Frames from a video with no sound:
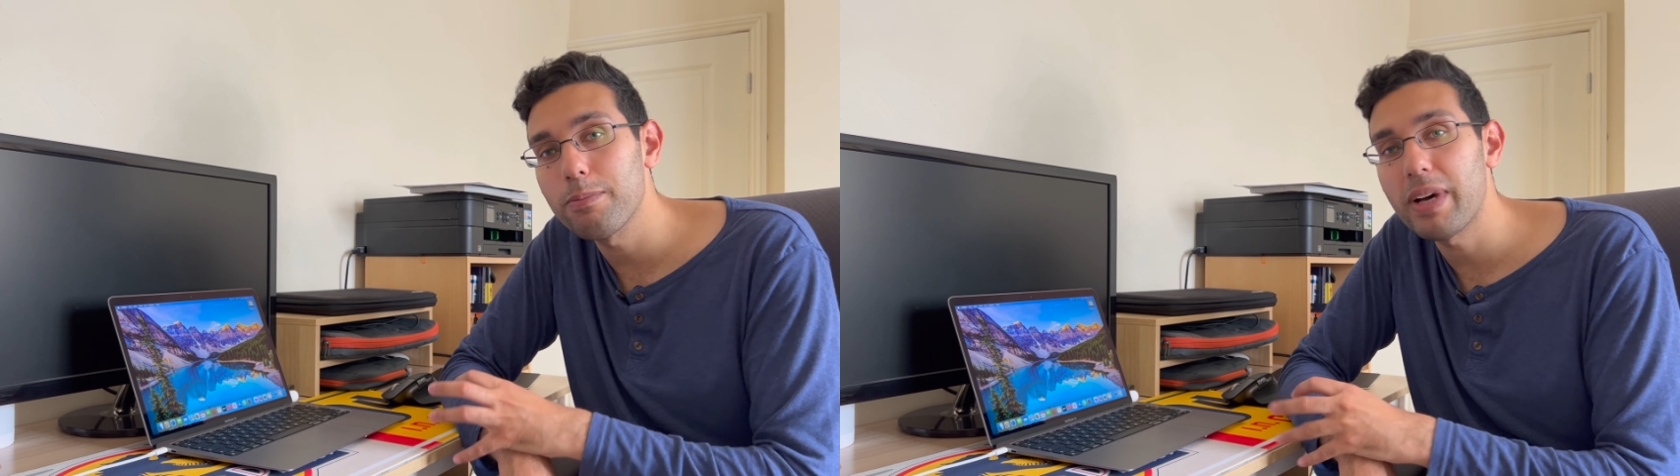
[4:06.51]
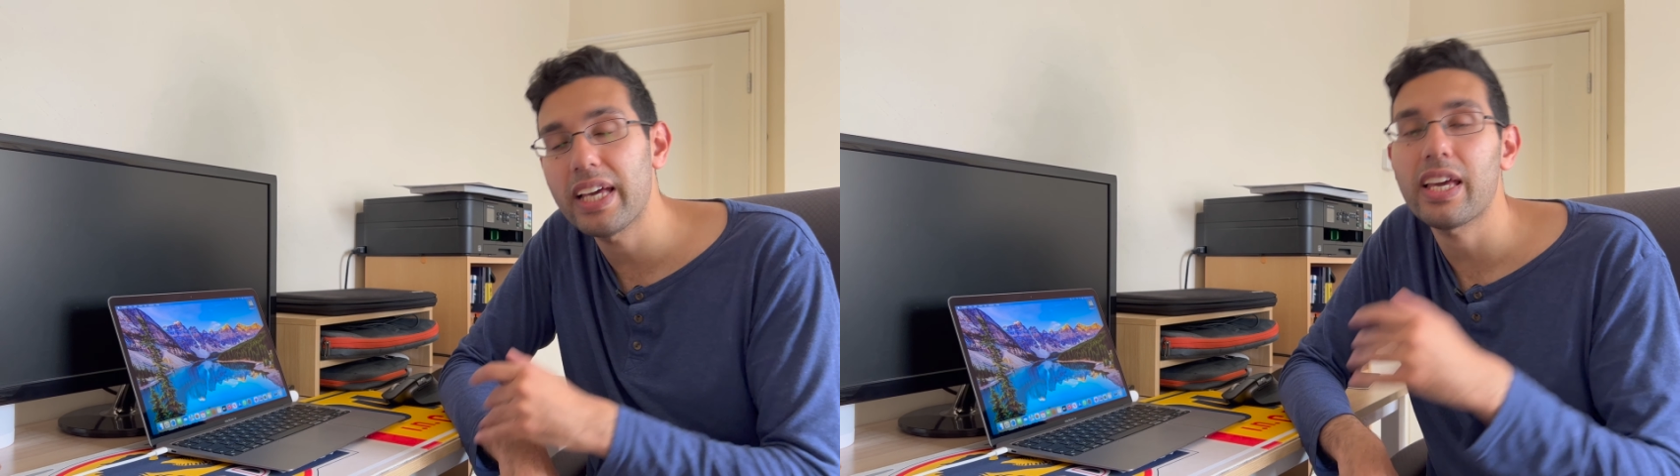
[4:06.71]

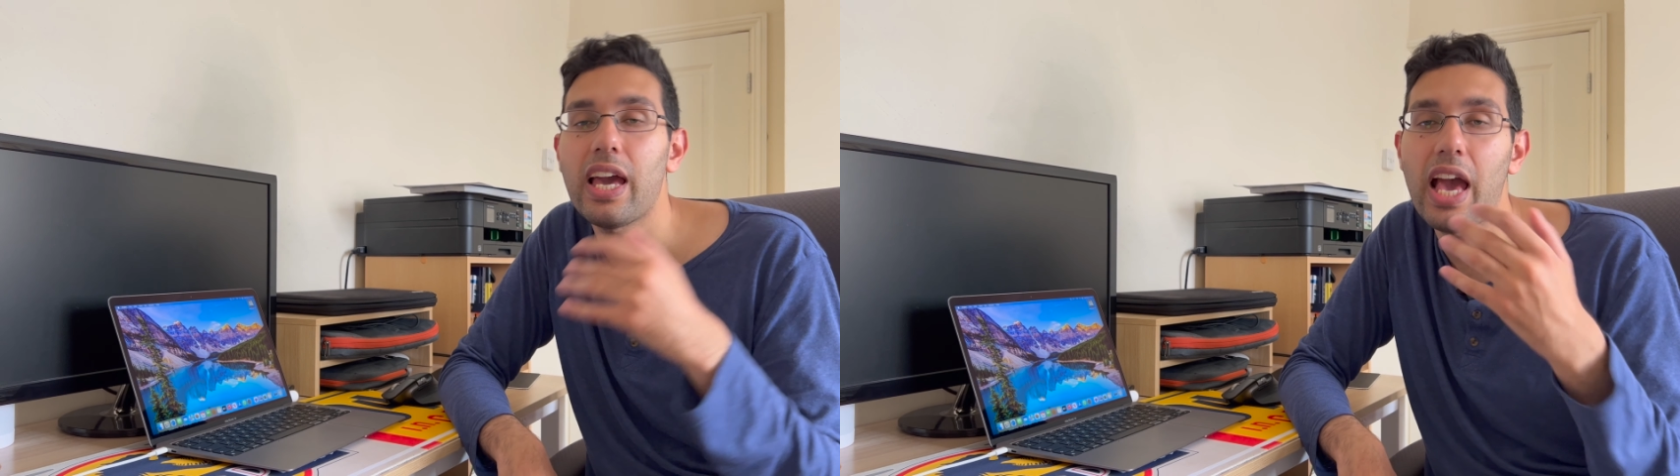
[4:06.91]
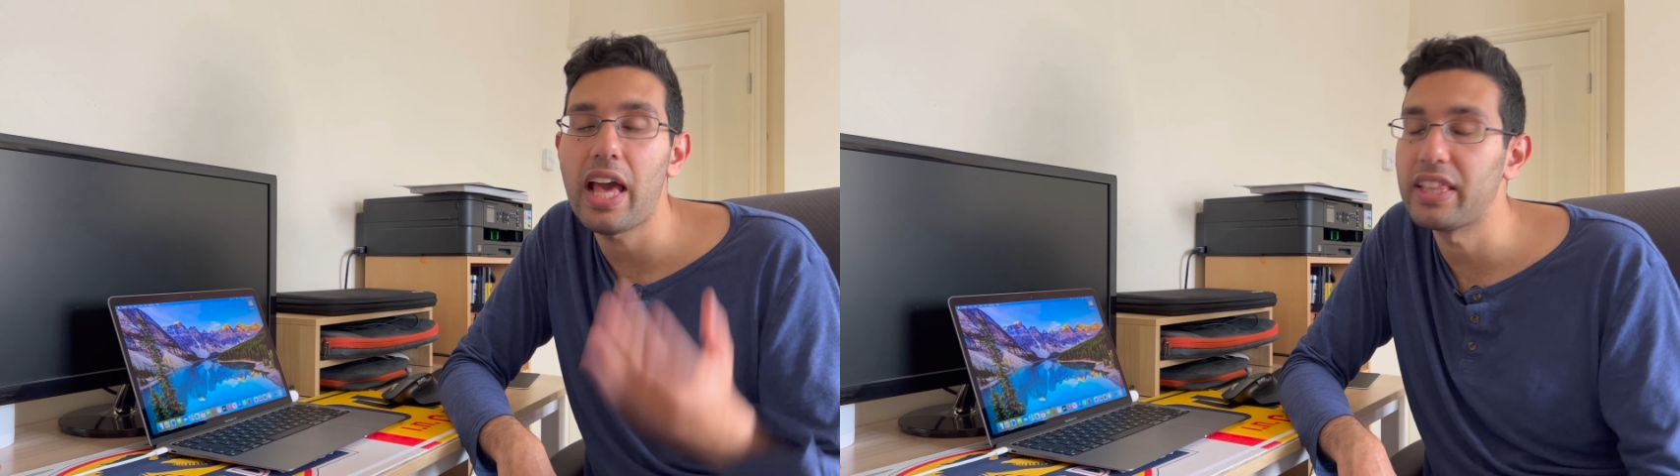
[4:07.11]
back
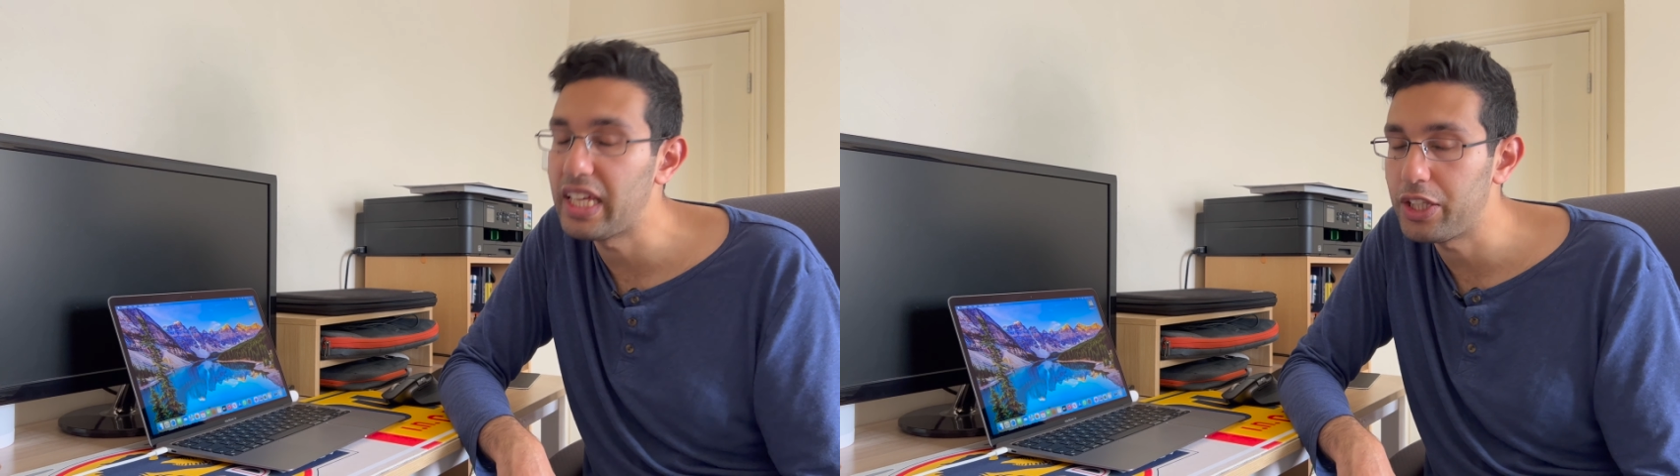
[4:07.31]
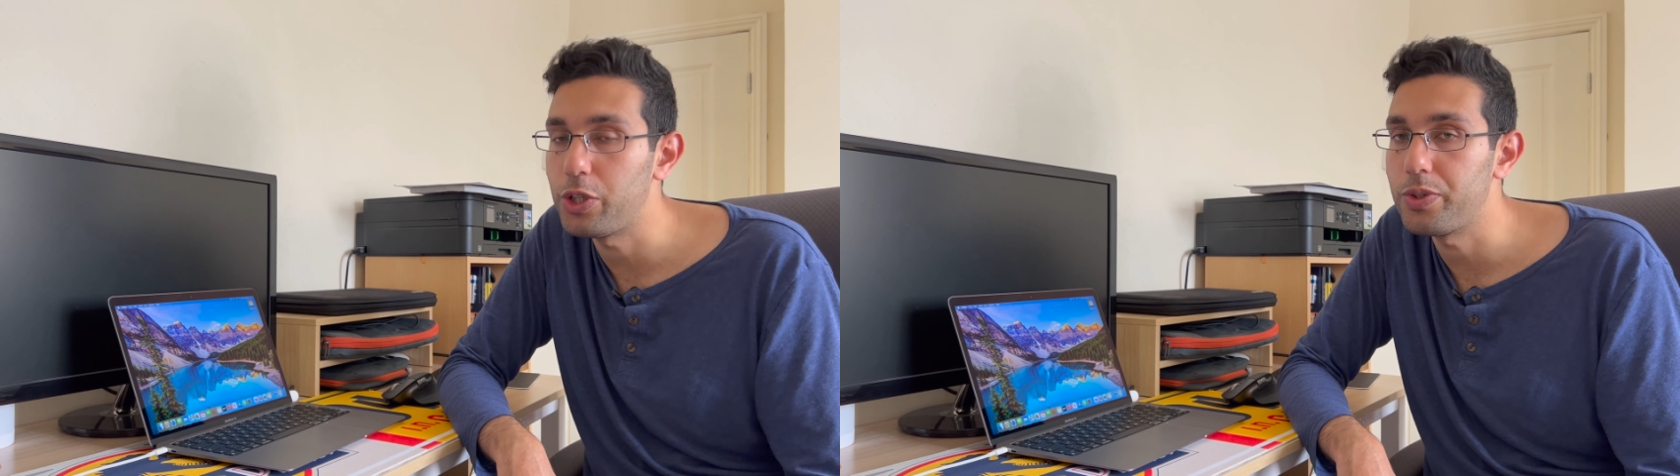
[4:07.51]
and
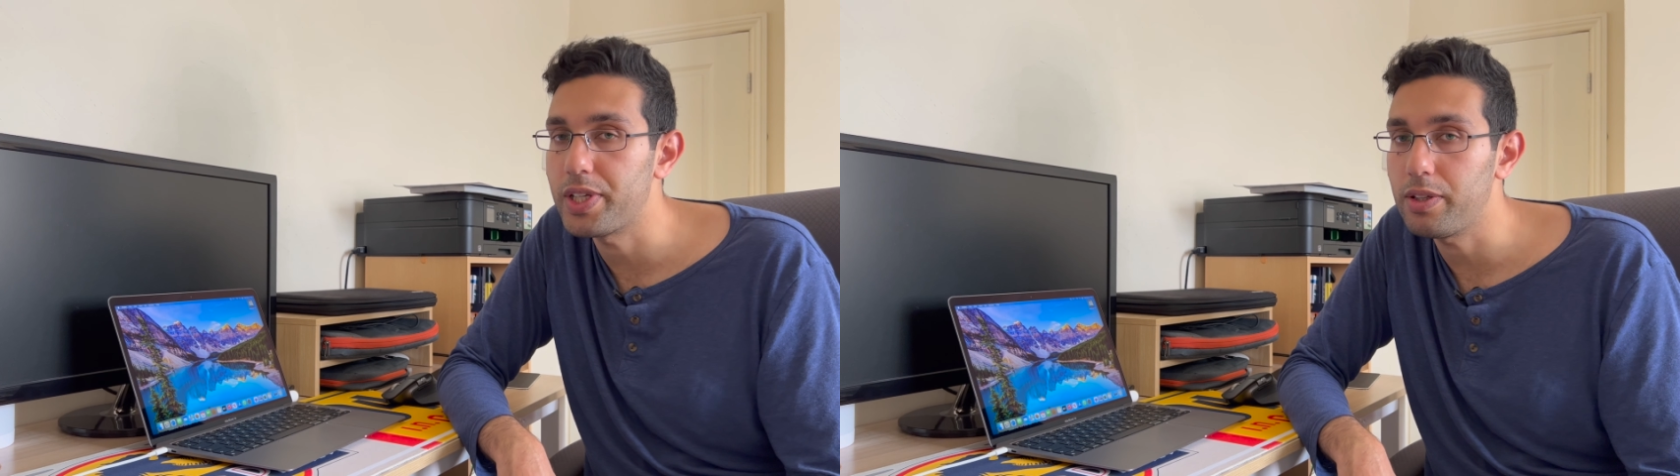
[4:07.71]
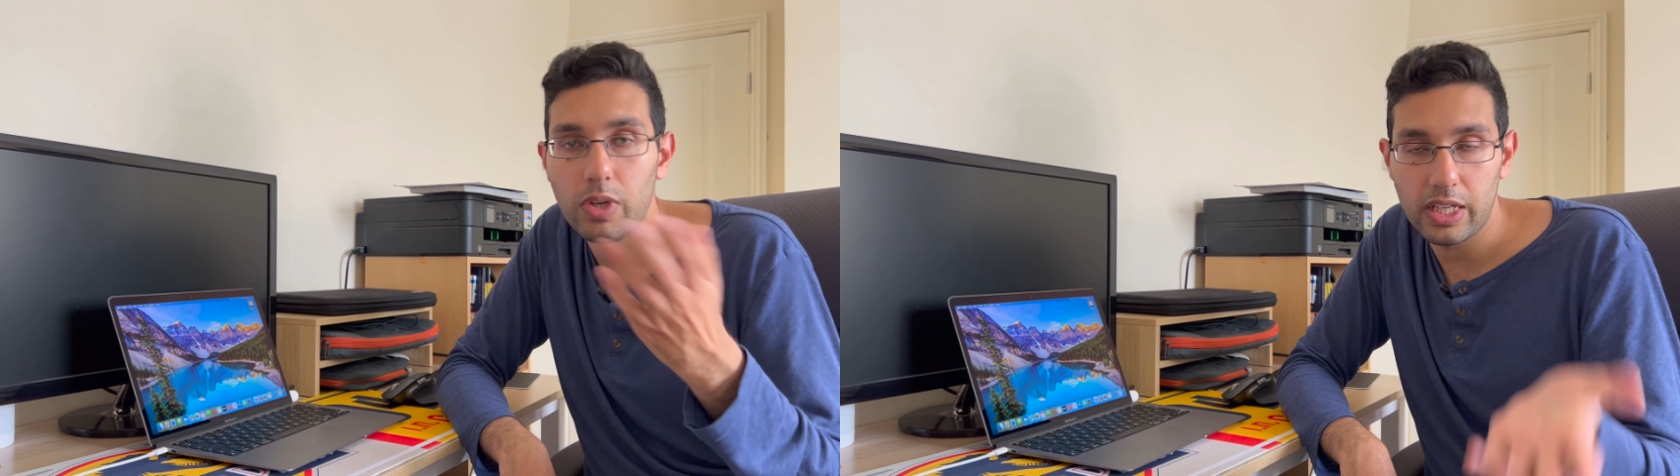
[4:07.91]
then use it.